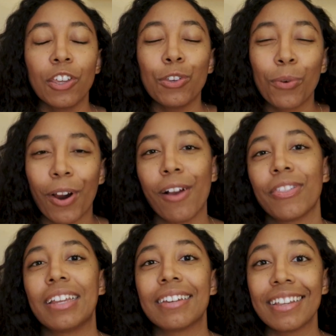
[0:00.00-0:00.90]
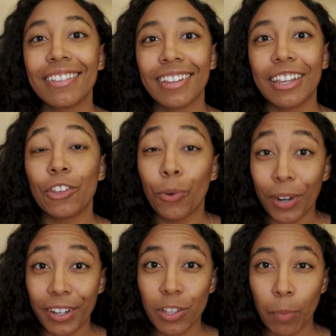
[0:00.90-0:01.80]
your authenticity,
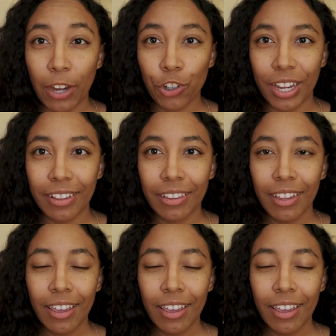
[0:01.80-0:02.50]
your expression.